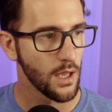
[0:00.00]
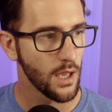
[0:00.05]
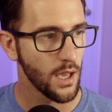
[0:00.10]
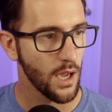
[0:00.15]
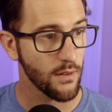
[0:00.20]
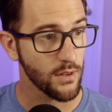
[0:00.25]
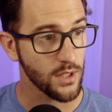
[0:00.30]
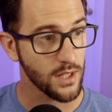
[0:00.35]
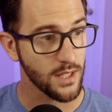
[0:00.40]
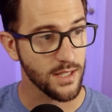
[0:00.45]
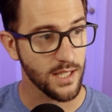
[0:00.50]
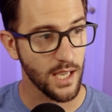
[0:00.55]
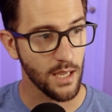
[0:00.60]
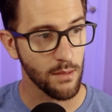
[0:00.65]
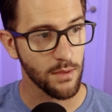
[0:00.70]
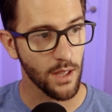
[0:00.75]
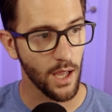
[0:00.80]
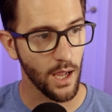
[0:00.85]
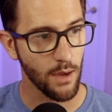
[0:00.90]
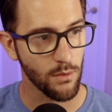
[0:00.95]
However, at the same
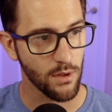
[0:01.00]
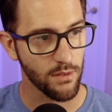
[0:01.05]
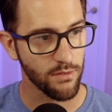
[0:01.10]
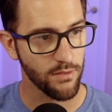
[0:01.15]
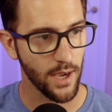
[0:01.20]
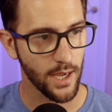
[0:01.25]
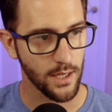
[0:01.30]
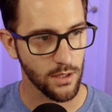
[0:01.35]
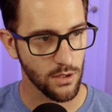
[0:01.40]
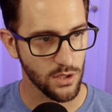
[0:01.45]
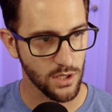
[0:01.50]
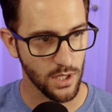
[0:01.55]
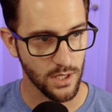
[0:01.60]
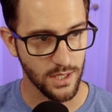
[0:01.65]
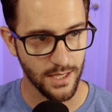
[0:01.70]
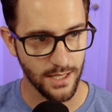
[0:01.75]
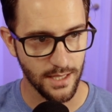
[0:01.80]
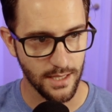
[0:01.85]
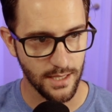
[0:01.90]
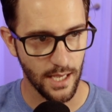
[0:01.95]
time, with factors
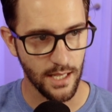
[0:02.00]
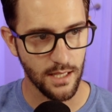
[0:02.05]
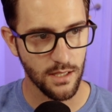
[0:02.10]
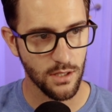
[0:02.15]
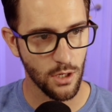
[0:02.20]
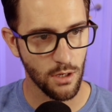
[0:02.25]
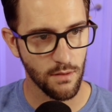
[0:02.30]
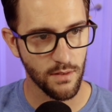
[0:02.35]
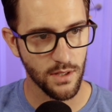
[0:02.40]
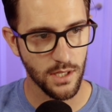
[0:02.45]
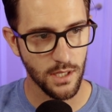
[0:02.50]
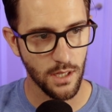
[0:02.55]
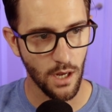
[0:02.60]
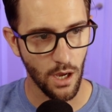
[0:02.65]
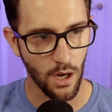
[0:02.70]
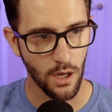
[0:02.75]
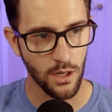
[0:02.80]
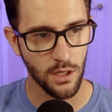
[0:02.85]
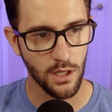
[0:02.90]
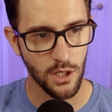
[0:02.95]
such as debt service and
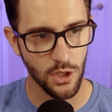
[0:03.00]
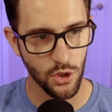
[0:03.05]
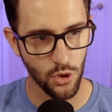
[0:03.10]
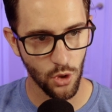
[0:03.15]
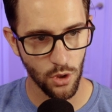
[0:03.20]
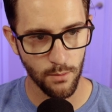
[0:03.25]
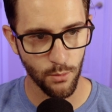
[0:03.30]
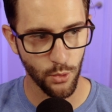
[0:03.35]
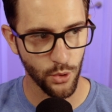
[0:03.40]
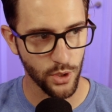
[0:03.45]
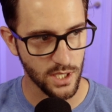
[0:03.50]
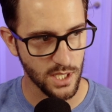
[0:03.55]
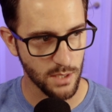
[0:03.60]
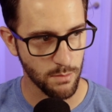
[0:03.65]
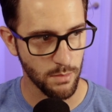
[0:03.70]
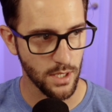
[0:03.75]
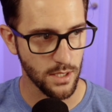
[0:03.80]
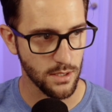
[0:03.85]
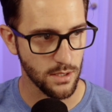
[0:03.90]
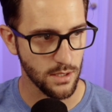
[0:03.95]
uncontrollable
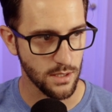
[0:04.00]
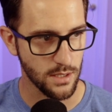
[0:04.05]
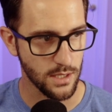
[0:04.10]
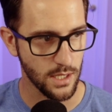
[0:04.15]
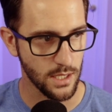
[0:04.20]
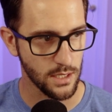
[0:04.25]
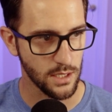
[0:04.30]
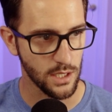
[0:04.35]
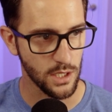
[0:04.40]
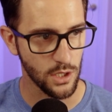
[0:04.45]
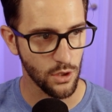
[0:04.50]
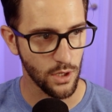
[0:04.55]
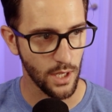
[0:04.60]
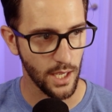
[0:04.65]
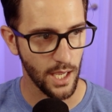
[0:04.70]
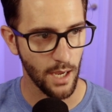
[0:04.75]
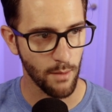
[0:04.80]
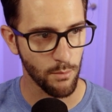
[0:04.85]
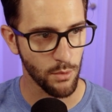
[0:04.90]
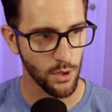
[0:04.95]
expenses continue to
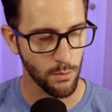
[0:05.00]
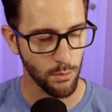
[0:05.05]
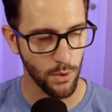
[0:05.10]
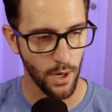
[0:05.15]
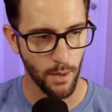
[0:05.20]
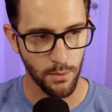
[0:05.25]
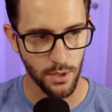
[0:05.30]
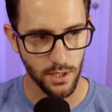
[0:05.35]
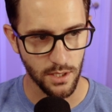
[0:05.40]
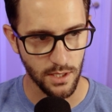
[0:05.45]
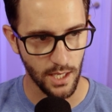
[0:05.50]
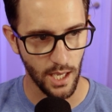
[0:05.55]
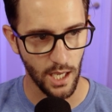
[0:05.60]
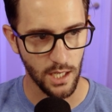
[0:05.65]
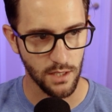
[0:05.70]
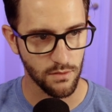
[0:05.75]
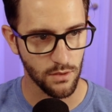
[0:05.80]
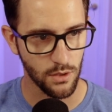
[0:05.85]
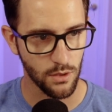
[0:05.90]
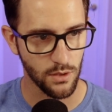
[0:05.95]
hamper the property's
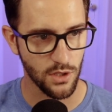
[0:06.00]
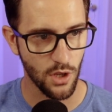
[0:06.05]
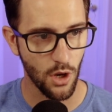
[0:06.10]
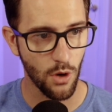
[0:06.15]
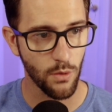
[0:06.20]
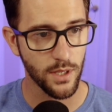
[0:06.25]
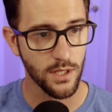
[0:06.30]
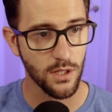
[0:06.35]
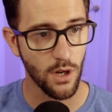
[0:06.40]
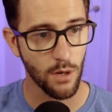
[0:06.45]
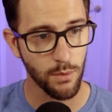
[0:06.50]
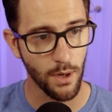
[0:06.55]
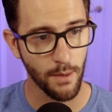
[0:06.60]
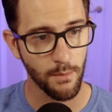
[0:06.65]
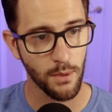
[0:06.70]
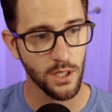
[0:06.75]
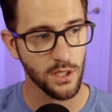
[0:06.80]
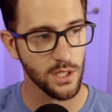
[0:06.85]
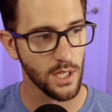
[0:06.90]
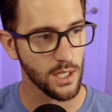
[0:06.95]
cash flow. As always, our
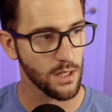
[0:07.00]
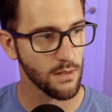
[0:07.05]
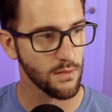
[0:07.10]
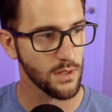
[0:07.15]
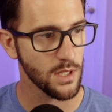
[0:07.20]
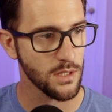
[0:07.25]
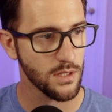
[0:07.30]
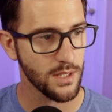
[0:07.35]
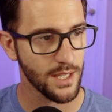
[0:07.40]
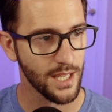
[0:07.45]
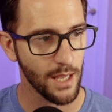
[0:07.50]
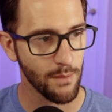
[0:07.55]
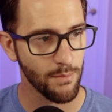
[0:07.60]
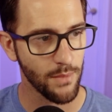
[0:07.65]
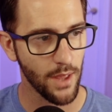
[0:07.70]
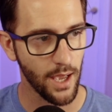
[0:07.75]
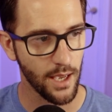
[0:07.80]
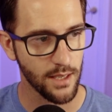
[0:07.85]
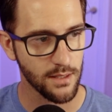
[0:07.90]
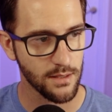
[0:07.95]
primary objective is to keep
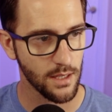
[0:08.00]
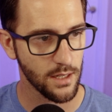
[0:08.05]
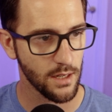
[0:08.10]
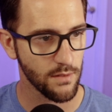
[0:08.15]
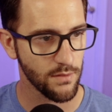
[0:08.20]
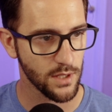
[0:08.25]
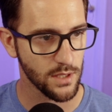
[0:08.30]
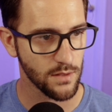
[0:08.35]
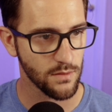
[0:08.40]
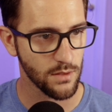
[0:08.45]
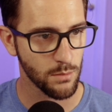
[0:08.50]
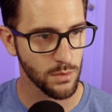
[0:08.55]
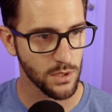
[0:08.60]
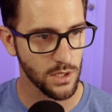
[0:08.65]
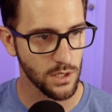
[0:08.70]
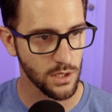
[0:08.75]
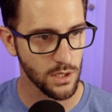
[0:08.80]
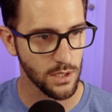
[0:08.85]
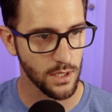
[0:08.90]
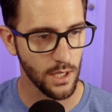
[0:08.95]
the asset defensively
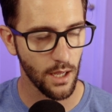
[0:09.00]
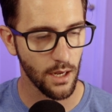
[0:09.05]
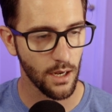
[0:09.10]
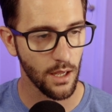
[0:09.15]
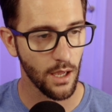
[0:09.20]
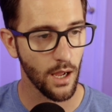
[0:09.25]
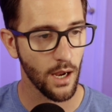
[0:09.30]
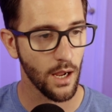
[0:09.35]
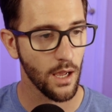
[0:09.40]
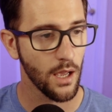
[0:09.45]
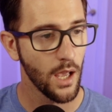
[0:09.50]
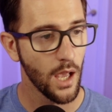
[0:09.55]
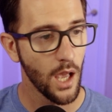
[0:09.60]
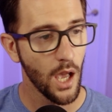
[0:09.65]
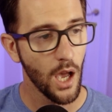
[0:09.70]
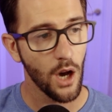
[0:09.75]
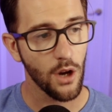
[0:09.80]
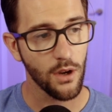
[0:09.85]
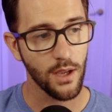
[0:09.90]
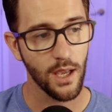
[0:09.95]
positioned, yada, yada.
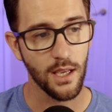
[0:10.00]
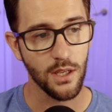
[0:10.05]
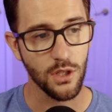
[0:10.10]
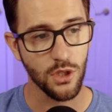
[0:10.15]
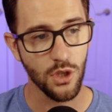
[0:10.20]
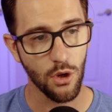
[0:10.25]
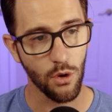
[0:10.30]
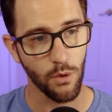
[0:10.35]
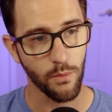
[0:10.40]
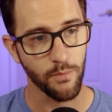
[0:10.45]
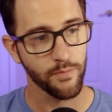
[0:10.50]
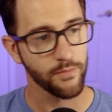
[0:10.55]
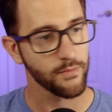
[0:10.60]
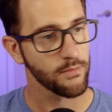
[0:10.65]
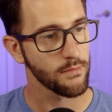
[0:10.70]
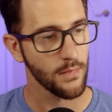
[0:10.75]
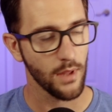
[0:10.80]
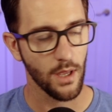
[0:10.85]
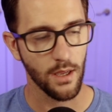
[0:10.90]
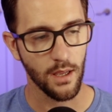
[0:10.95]
Okay, so
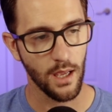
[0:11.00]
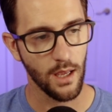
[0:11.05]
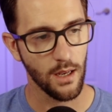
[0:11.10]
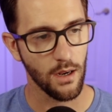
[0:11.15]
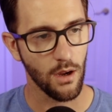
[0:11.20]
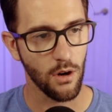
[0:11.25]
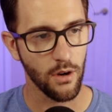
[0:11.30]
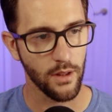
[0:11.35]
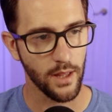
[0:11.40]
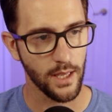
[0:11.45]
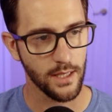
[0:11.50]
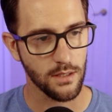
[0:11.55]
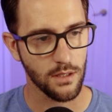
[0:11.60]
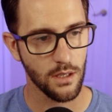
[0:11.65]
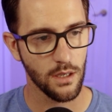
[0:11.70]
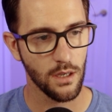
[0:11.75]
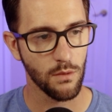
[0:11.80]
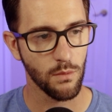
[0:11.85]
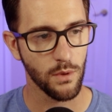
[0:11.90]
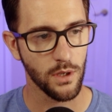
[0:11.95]
again, all that's
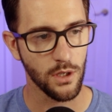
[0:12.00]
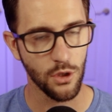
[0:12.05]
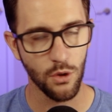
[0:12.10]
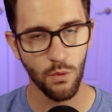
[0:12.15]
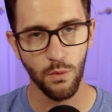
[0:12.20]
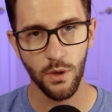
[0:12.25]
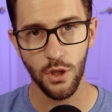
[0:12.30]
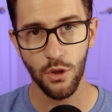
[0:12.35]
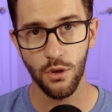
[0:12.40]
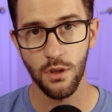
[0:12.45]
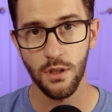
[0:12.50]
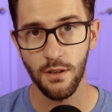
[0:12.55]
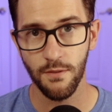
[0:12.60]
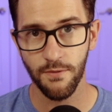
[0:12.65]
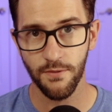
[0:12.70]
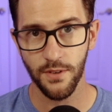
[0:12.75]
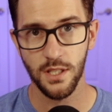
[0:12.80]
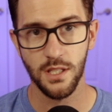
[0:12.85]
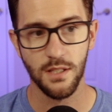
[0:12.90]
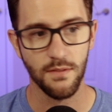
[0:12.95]
good. We do want you to
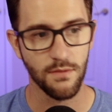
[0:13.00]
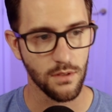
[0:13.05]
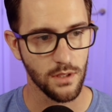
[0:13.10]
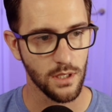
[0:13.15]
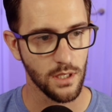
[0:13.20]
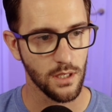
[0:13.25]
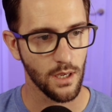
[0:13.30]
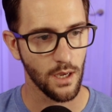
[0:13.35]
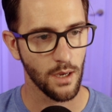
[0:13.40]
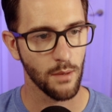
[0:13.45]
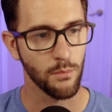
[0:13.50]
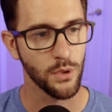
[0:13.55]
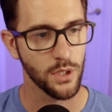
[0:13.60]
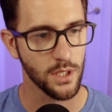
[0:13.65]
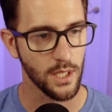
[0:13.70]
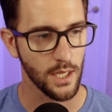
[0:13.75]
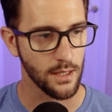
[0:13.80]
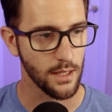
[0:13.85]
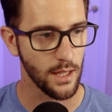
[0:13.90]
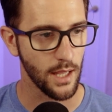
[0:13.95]
defensively
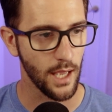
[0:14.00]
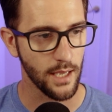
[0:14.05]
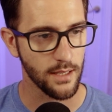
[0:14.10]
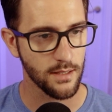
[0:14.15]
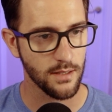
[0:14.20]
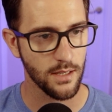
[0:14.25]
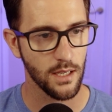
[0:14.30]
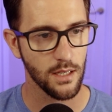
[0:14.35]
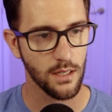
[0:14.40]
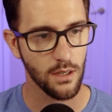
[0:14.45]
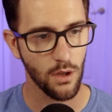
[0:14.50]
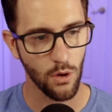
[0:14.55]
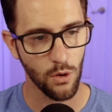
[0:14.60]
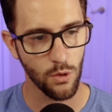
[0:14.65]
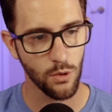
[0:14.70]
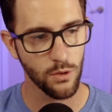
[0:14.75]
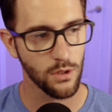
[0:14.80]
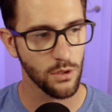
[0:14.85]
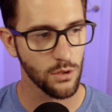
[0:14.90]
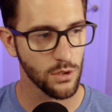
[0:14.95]
protect the asset,
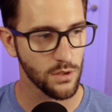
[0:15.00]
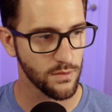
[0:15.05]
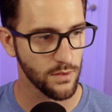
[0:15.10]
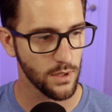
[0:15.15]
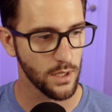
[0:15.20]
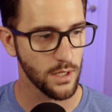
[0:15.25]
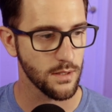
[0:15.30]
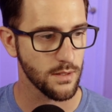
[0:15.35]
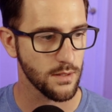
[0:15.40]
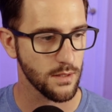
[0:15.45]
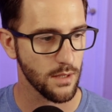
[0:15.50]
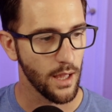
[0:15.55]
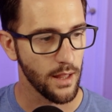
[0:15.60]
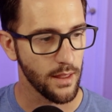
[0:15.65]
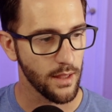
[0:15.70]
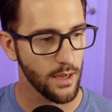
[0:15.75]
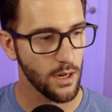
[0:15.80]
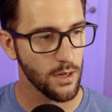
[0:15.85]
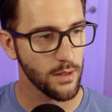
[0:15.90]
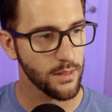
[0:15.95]
hold those funds. And
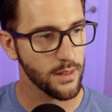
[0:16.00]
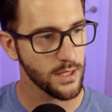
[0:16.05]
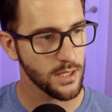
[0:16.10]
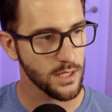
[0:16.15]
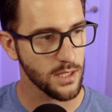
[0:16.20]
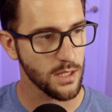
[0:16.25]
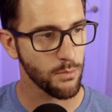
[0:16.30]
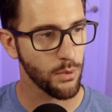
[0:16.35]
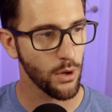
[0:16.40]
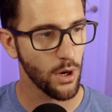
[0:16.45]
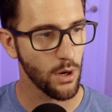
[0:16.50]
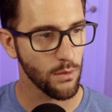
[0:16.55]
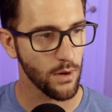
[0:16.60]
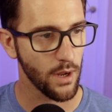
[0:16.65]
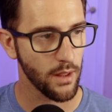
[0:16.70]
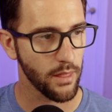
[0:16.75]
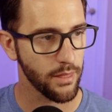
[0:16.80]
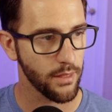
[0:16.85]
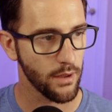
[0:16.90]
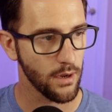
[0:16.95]
this is the part where
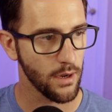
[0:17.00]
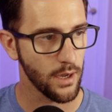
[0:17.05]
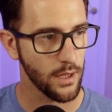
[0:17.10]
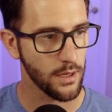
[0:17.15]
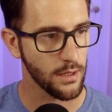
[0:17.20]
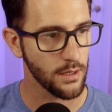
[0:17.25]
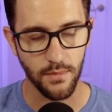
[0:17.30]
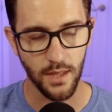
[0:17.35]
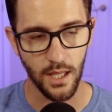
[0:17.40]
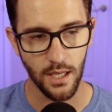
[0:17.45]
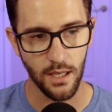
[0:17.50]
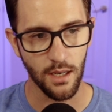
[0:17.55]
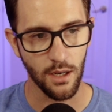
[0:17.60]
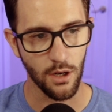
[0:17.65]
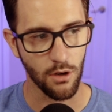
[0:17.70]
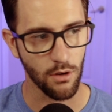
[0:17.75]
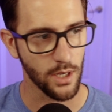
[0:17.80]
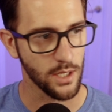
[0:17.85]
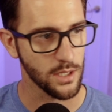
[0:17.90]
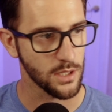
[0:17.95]
I thought they did a
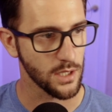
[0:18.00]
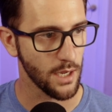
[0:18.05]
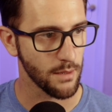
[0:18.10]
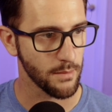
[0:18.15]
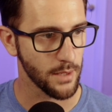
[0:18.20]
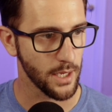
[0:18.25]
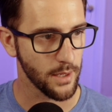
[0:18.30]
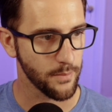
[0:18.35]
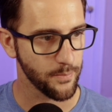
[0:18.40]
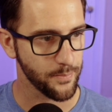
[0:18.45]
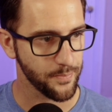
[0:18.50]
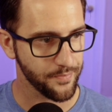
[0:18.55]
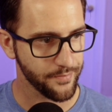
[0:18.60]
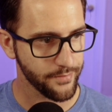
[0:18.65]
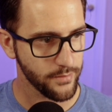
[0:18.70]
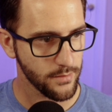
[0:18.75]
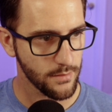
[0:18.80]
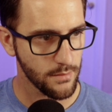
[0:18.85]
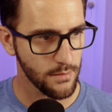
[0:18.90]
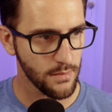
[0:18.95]
great job at
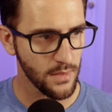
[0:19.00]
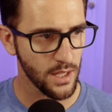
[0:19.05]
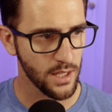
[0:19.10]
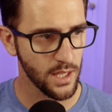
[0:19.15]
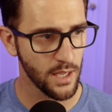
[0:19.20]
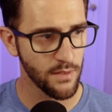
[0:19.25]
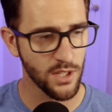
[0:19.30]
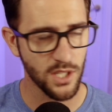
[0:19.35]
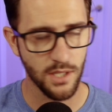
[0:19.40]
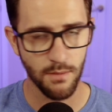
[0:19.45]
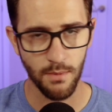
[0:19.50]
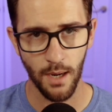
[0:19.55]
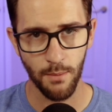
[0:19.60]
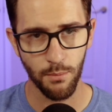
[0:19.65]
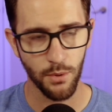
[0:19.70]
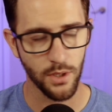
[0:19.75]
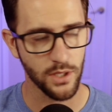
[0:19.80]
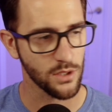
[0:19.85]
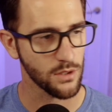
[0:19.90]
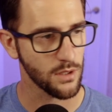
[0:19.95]
giving some
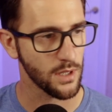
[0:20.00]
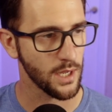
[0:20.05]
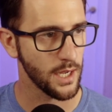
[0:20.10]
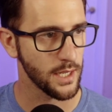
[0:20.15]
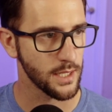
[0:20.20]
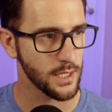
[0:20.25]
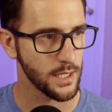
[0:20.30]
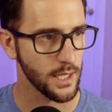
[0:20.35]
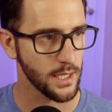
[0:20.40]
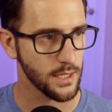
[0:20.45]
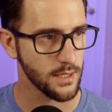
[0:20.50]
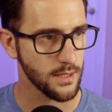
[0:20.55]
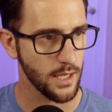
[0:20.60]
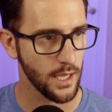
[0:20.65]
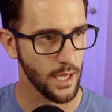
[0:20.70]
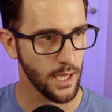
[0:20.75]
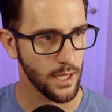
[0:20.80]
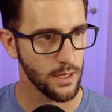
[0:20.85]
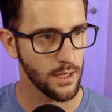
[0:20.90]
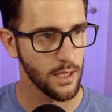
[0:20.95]
operational context
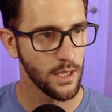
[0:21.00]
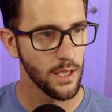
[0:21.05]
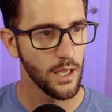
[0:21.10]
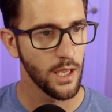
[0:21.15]
and,